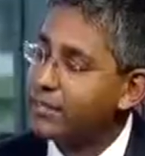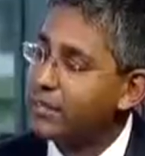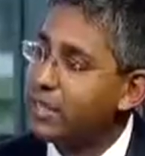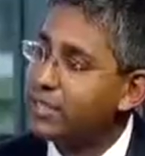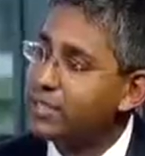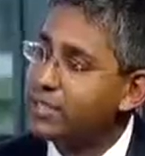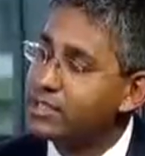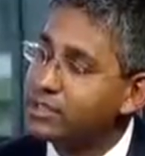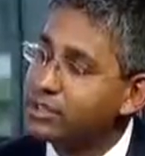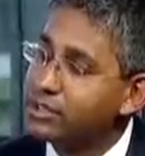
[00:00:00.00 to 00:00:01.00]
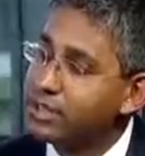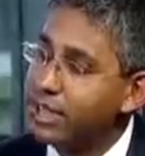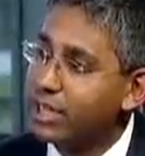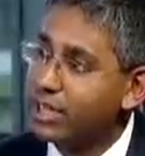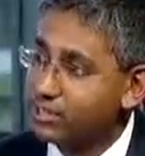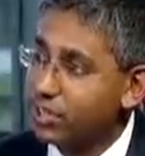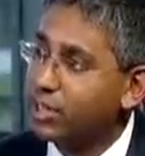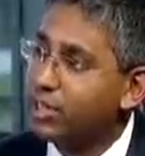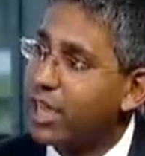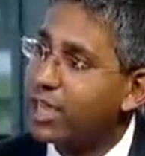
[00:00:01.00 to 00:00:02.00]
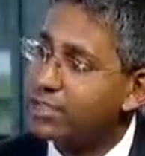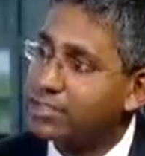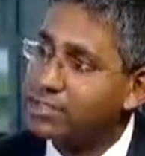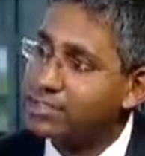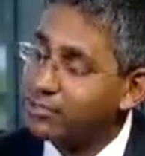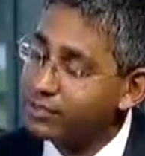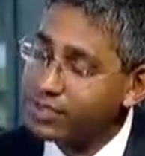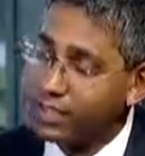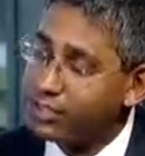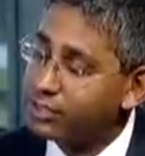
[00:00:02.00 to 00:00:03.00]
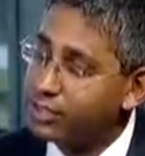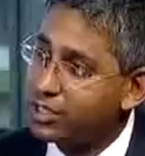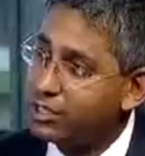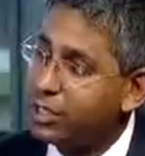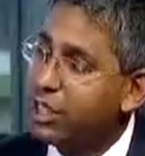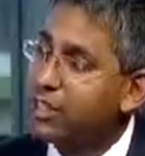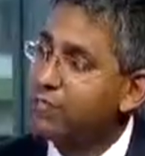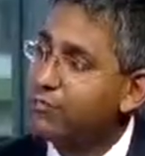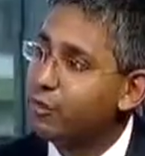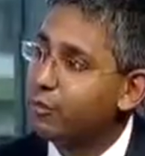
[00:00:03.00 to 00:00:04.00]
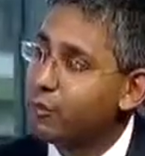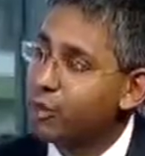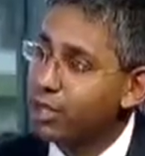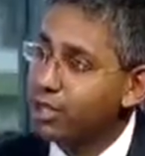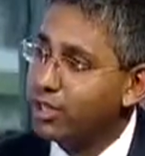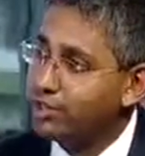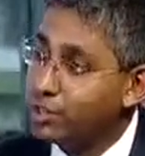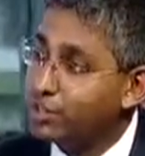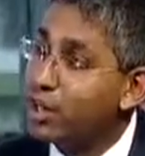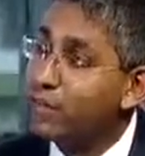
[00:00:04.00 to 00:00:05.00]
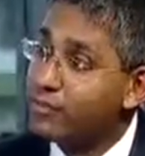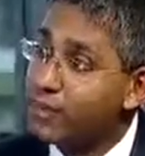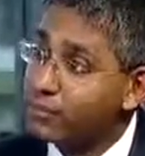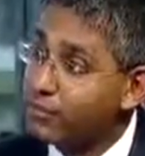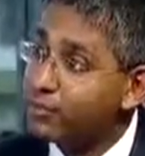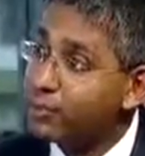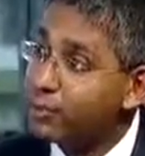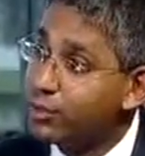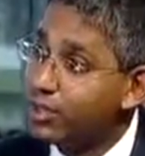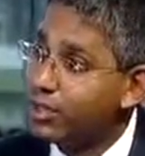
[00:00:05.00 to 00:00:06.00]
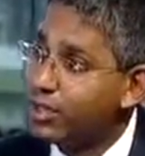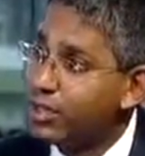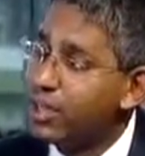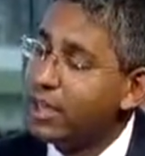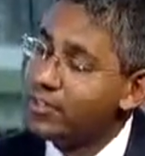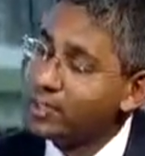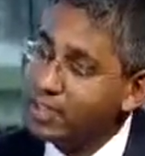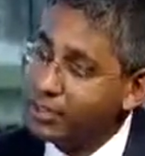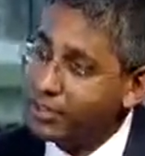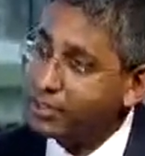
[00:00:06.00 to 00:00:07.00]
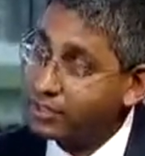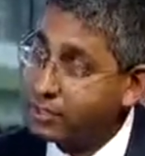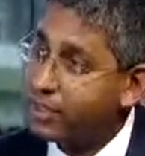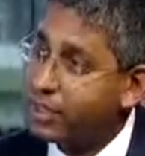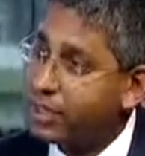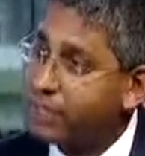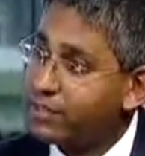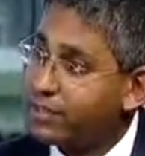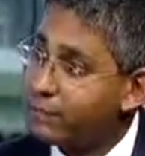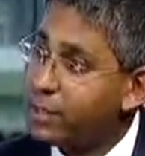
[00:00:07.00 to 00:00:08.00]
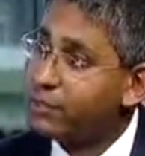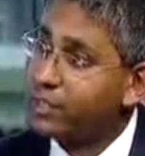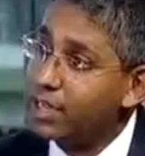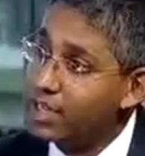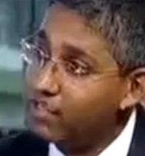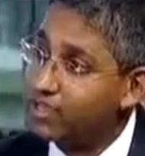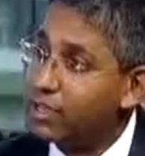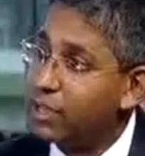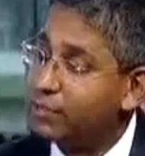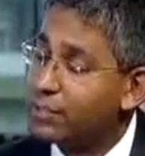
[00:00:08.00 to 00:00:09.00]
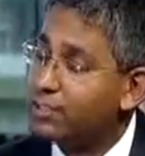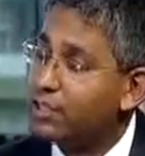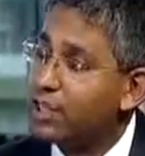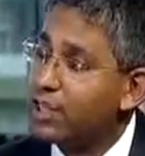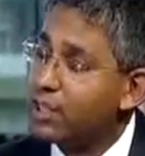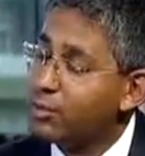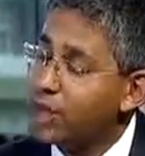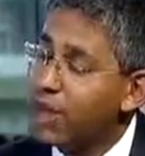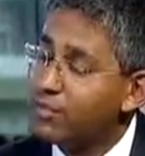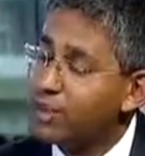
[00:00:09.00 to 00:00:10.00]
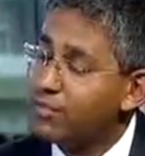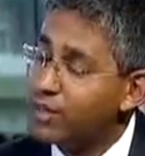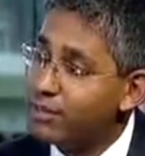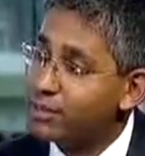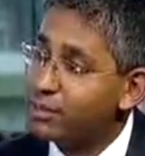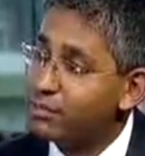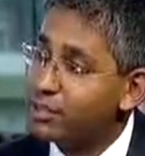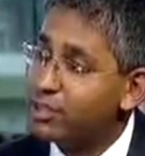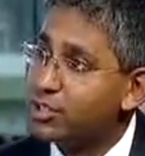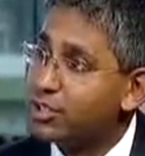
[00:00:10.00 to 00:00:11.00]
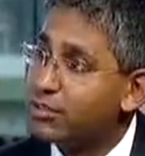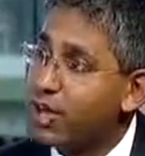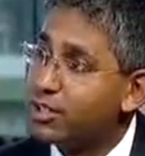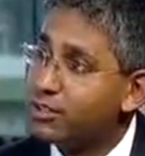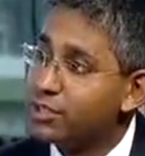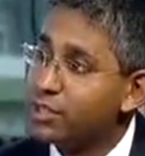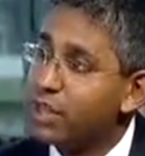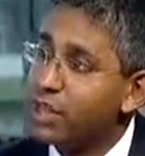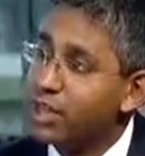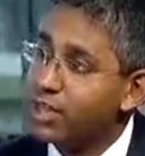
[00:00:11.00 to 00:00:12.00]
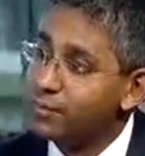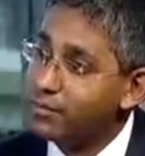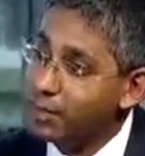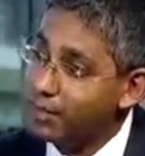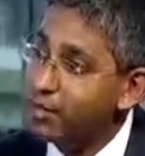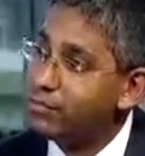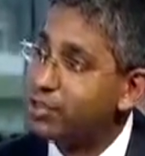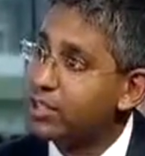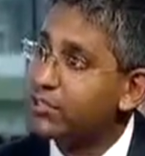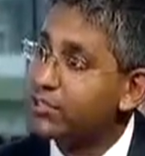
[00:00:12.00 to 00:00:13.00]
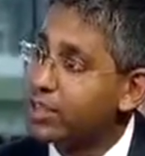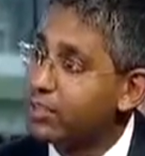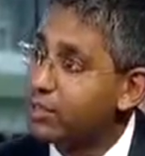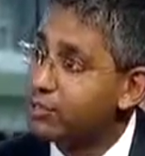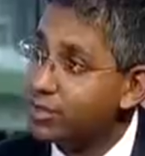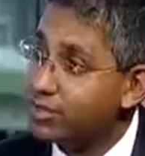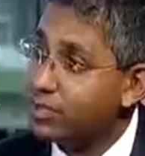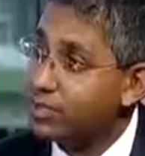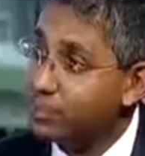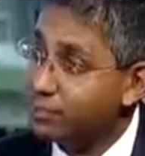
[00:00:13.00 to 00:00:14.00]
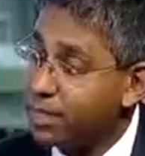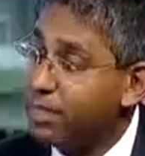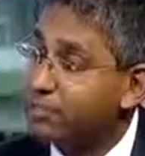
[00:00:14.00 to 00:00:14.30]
at the ability to take shale gas and different technologies for to drive their revenues forward. I still think they'll have to compete with the national oil companies, who will have a very strong position around their own reserves in their own domestic